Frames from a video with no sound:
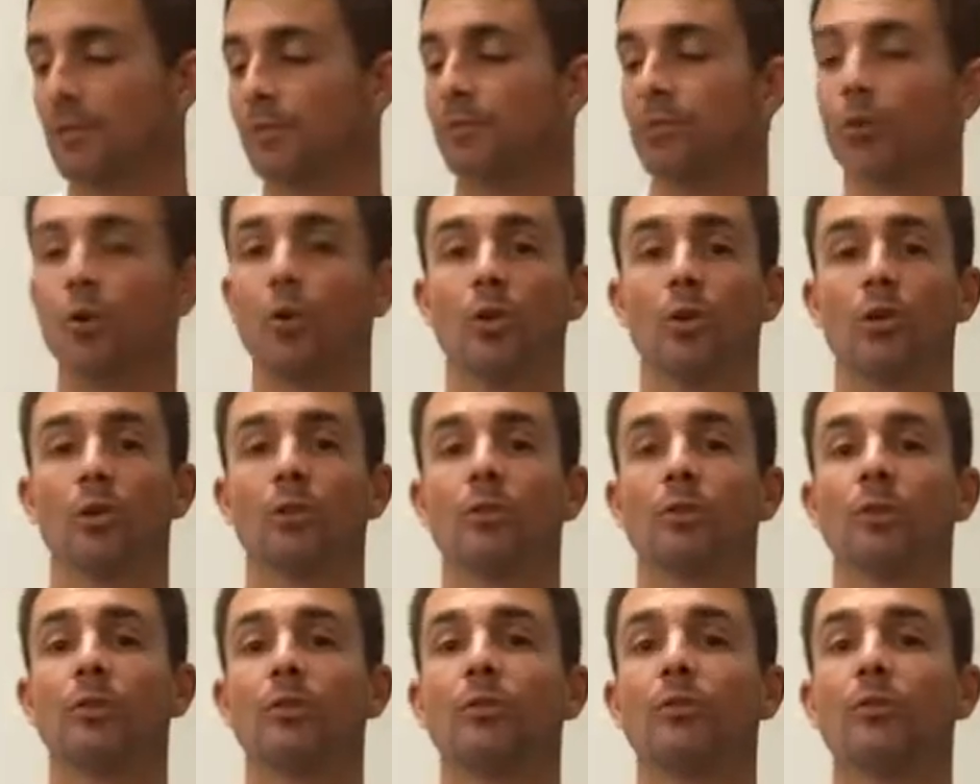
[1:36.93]
For all
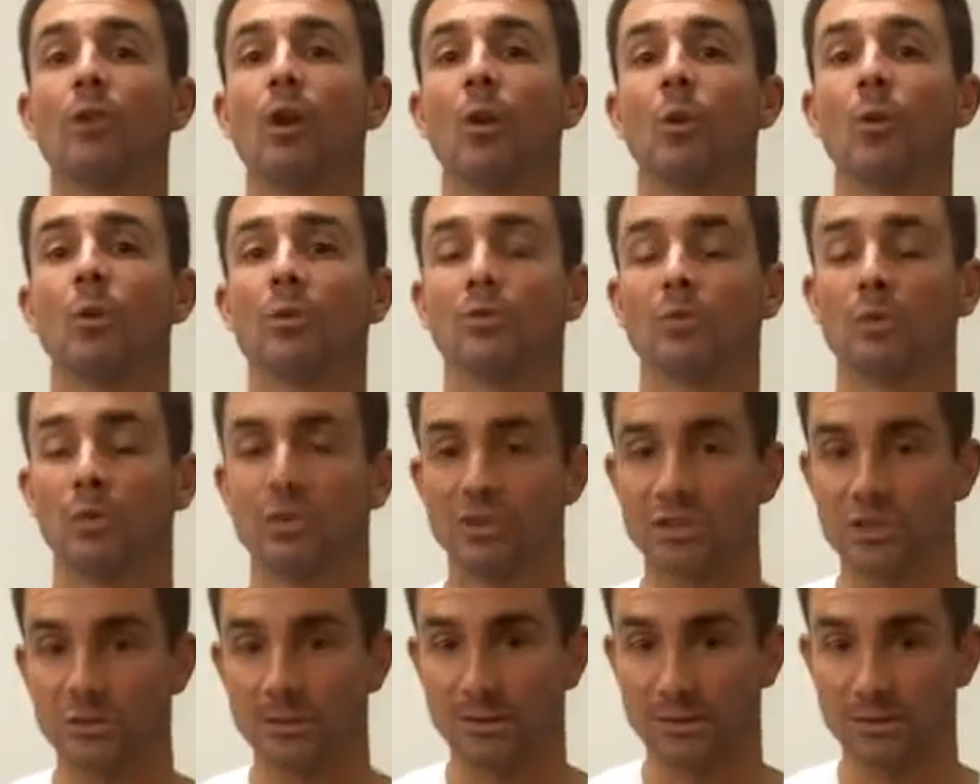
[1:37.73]
you throwers,
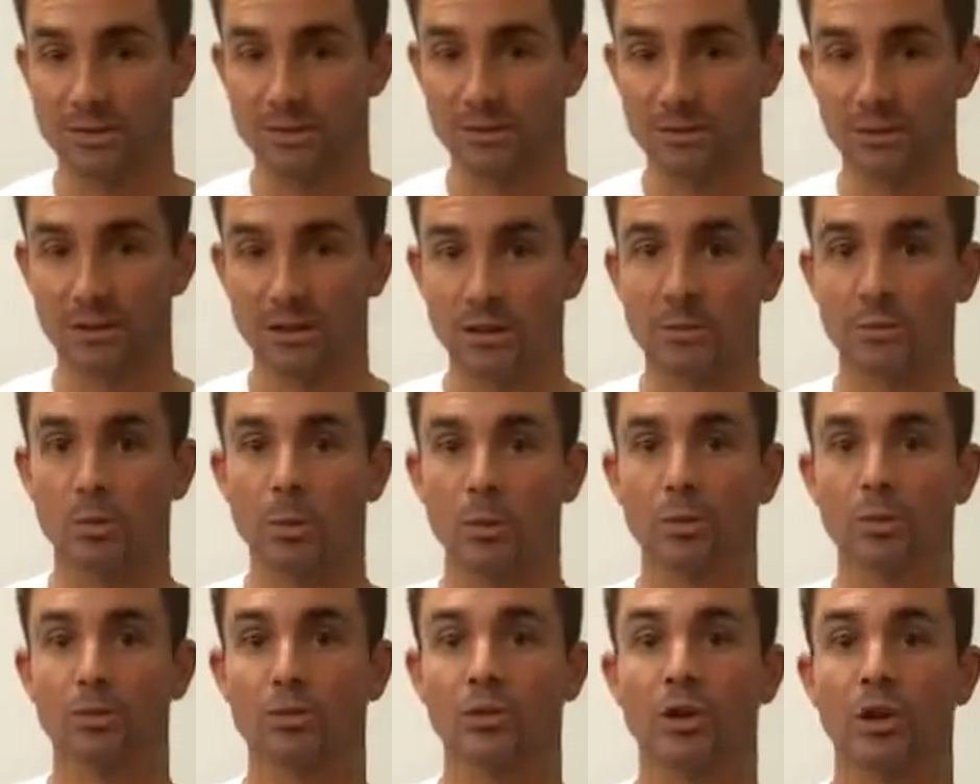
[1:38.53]
which is specifically
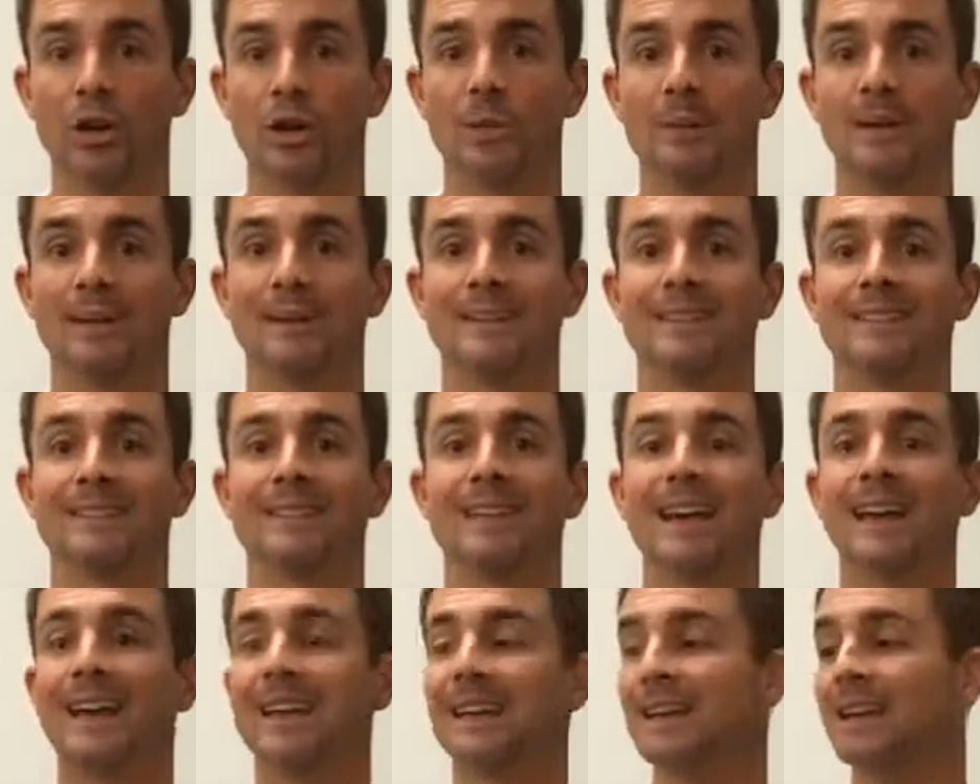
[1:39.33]
what we're talking about
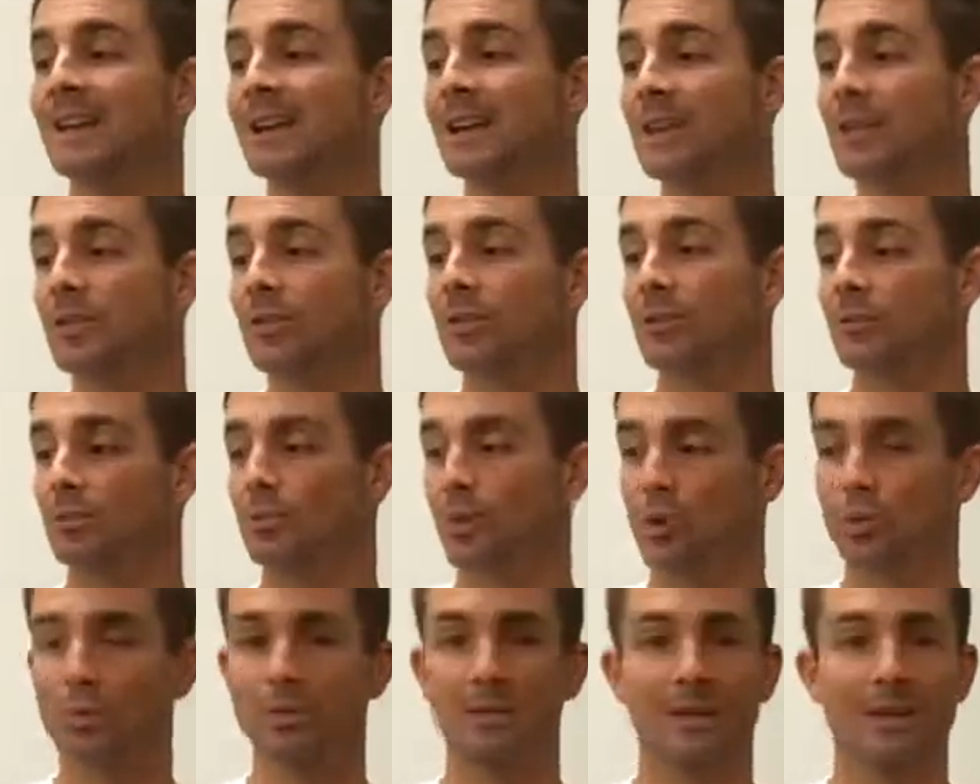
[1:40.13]
today, the
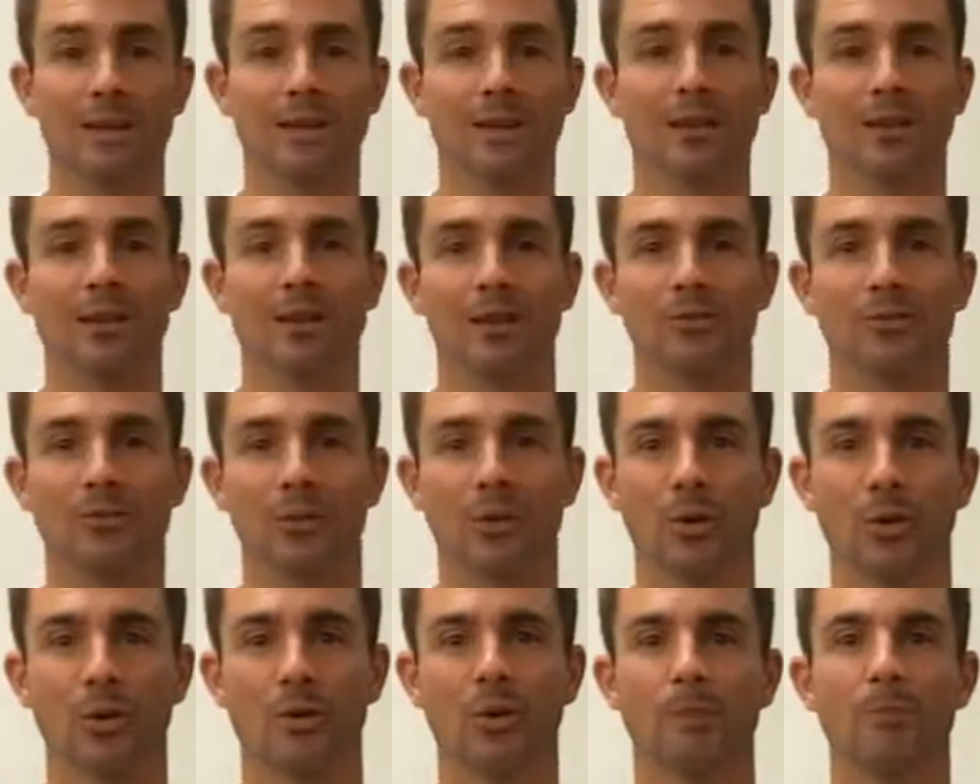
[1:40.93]
rotator cuffs
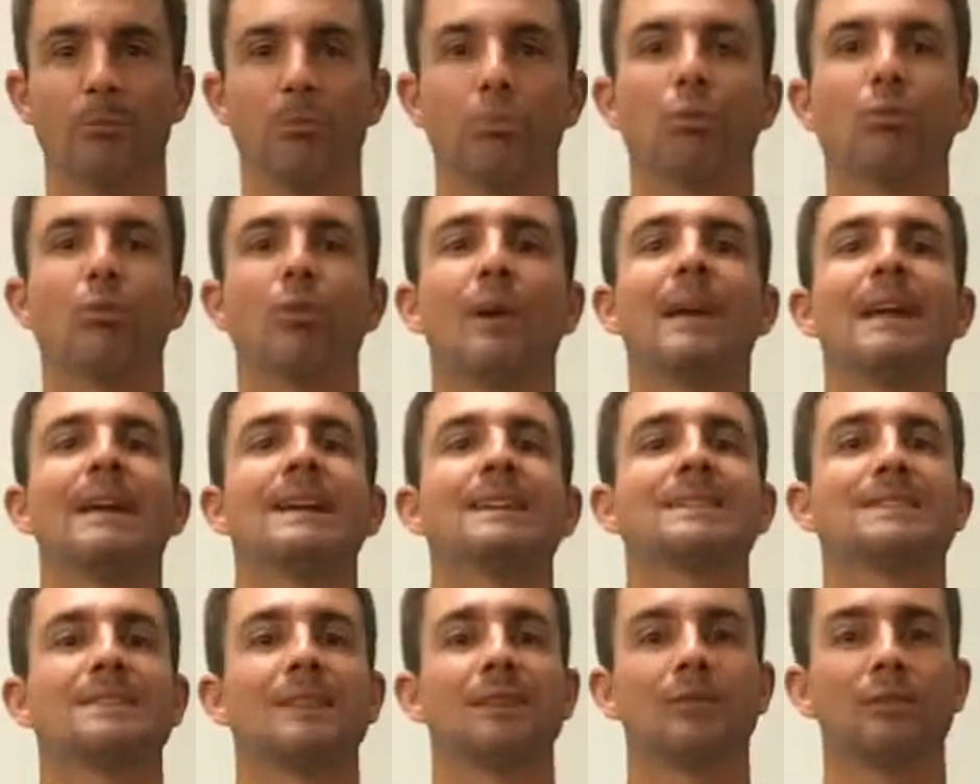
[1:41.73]
are the
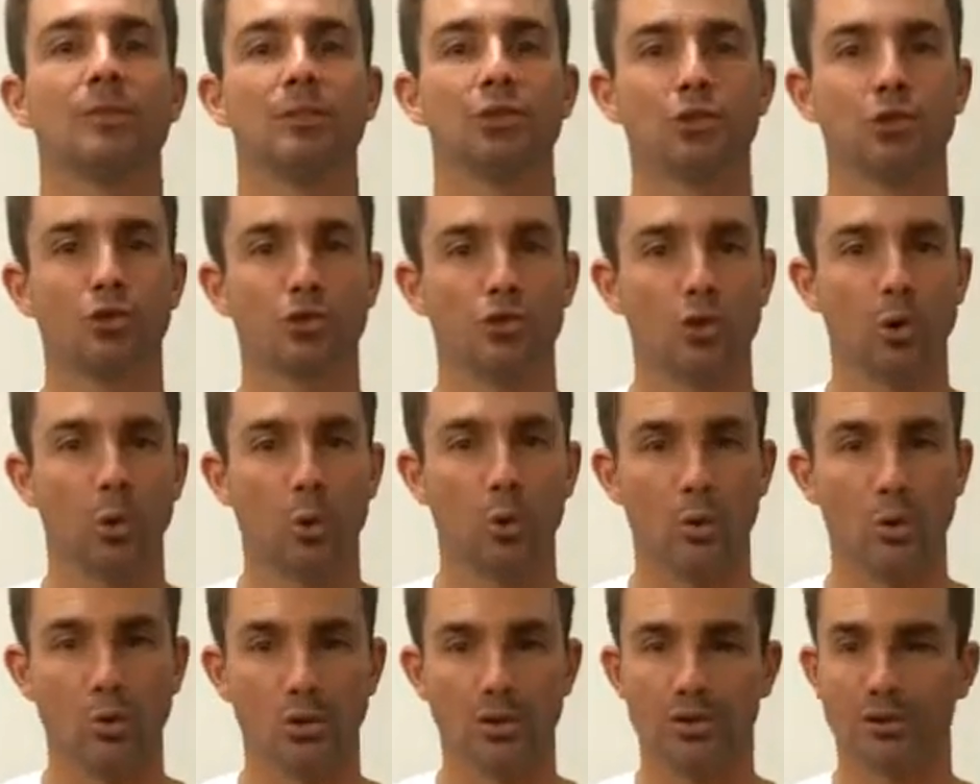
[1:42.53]
brakes of the
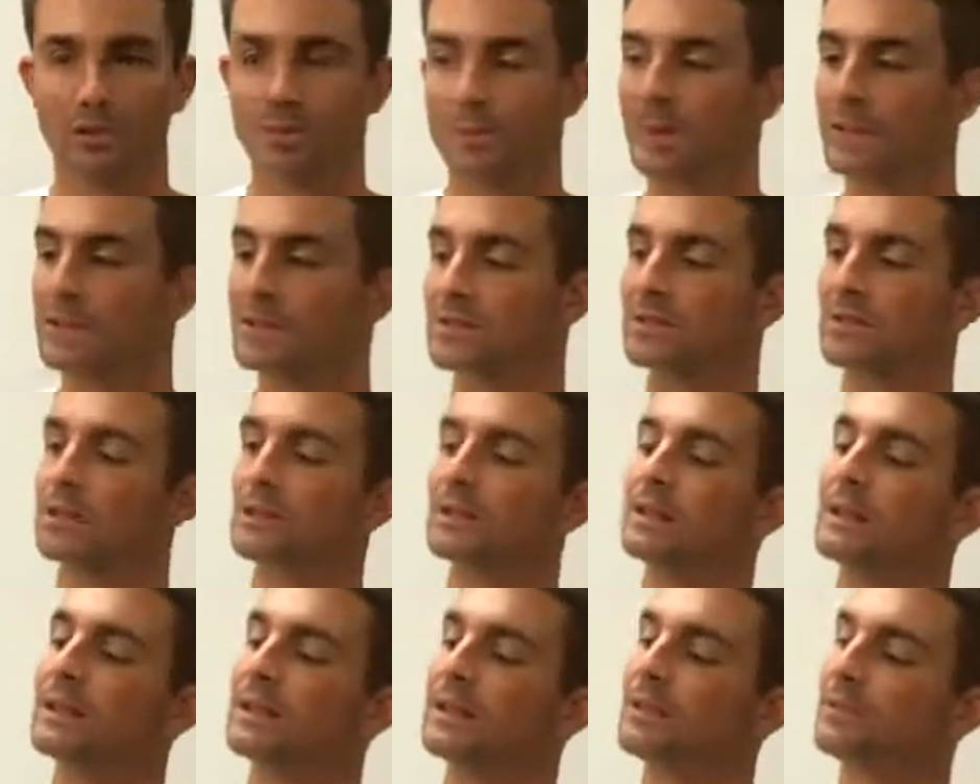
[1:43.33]
shoulder,
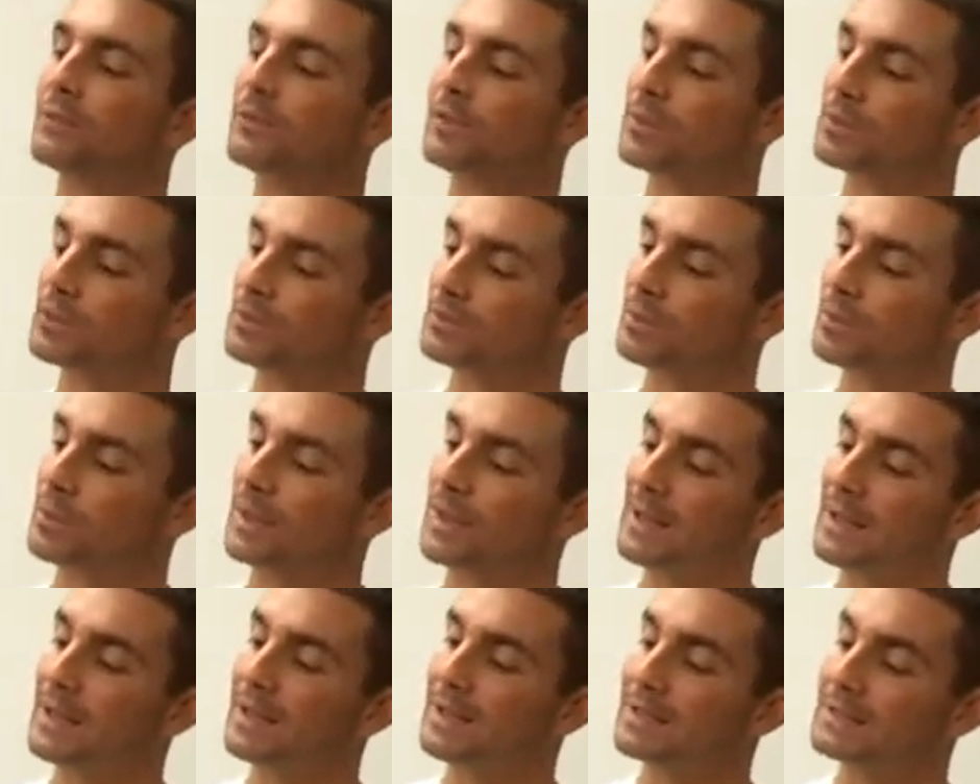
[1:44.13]
especially the
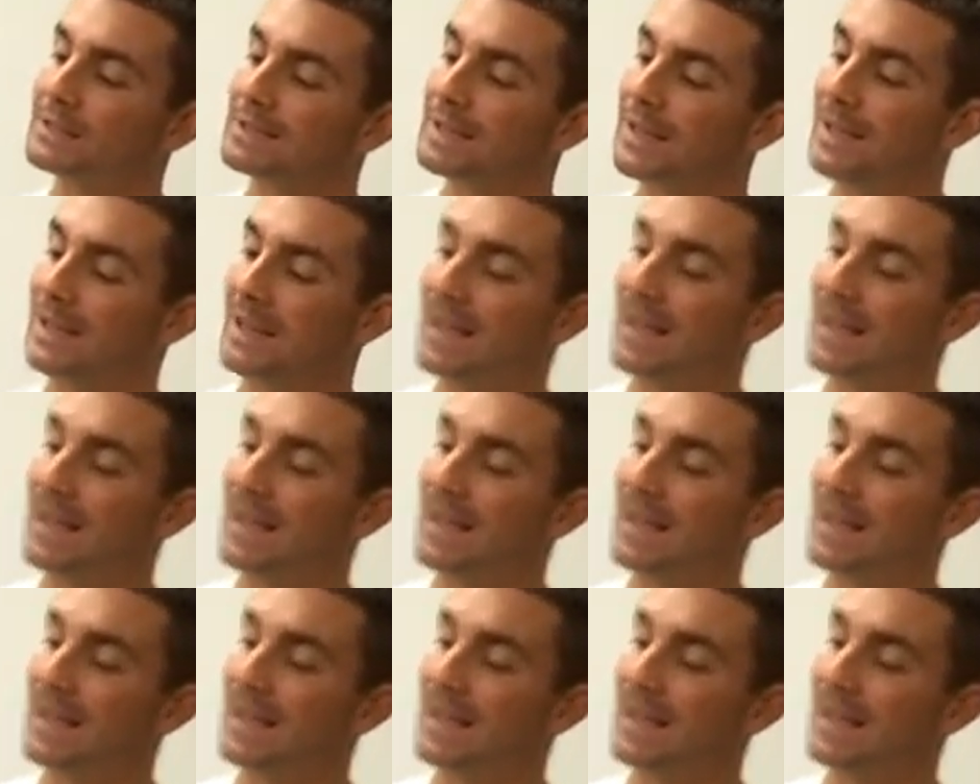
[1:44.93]
infraspinatus